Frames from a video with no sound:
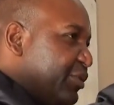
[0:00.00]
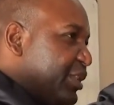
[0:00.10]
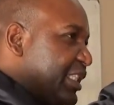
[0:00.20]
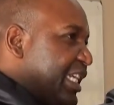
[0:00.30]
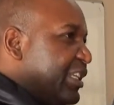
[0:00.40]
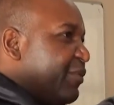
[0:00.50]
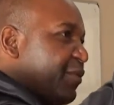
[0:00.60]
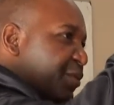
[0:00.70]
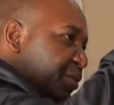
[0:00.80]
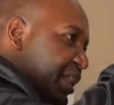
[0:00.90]
stand
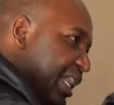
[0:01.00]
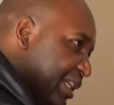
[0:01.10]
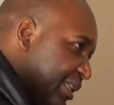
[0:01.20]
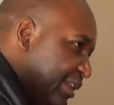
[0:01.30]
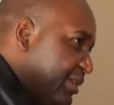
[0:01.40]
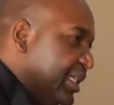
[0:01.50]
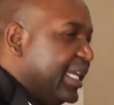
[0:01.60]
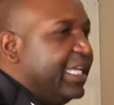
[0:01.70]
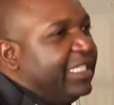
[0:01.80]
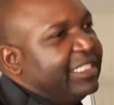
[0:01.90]
for
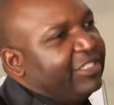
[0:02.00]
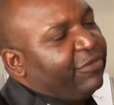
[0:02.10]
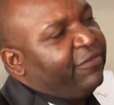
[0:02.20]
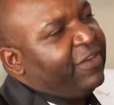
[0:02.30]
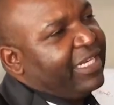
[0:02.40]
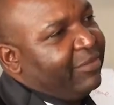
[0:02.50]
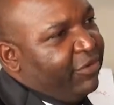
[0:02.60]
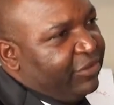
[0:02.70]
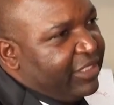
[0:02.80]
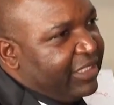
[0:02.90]
a set of
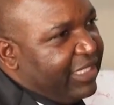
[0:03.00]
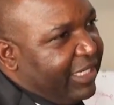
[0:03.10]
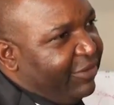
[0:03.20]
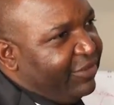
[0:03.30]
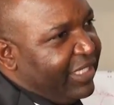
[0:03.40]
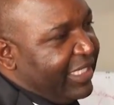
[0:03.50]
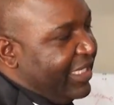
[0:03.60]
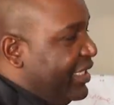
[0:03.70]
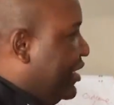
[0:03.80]
variables. Are we together?